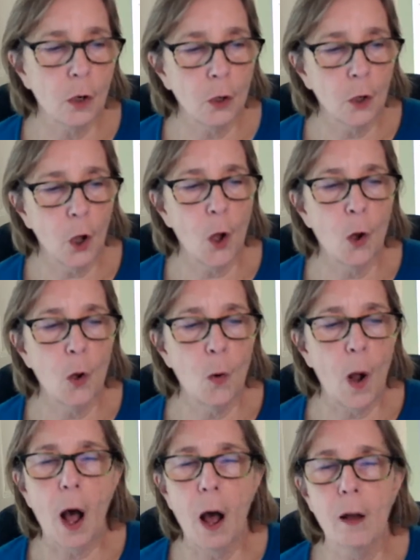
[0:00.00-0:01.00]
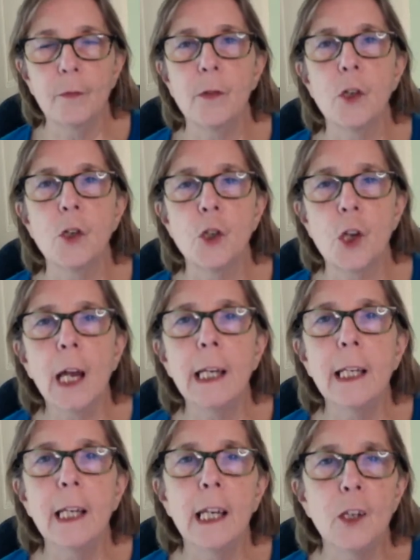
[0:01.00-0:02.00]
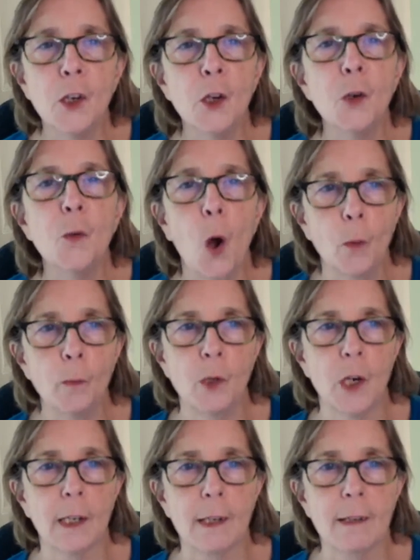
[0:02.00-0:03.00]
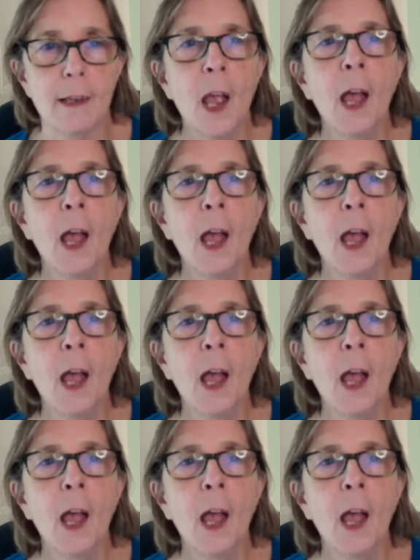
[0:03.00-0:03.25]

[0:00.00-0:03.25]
go after shiny new objects.